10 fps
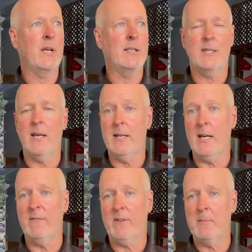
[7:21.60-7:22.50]
I'd say
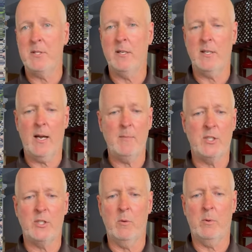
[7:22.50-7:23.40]
95% of the time
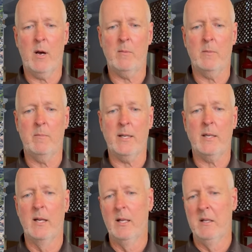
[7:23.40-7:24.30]
it's no problem,
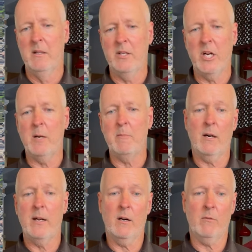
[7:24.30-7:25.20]
but you're going to be
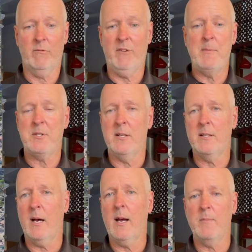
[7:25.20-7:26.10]
there 5% of the
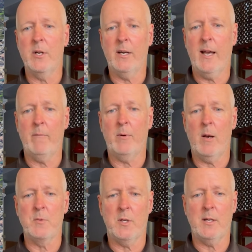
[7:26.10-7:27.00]
time. You're going to have
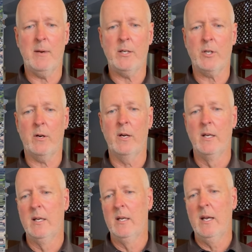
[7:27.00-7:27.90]
problems on the metro.
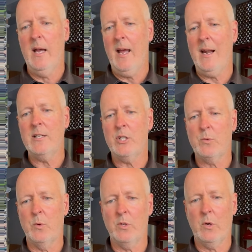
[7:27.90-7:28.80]
And I just
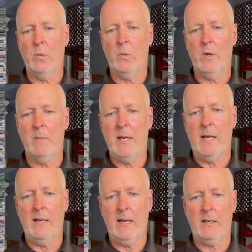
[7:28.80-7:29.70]
don't want to be
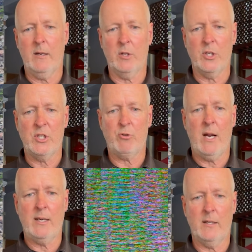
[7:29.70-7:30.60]
connected or
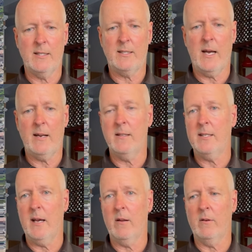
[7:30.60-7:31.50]
stranded on this side of the
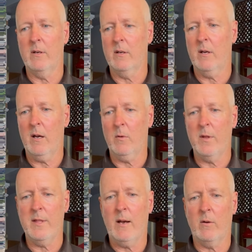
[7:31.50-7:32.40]
town uh,
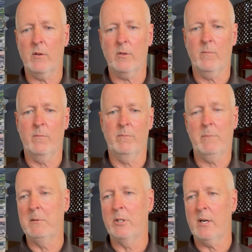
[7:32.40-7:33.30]
without
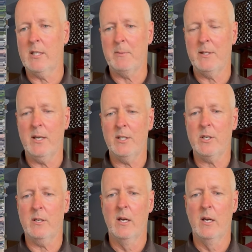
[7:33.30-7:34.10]
public transportation.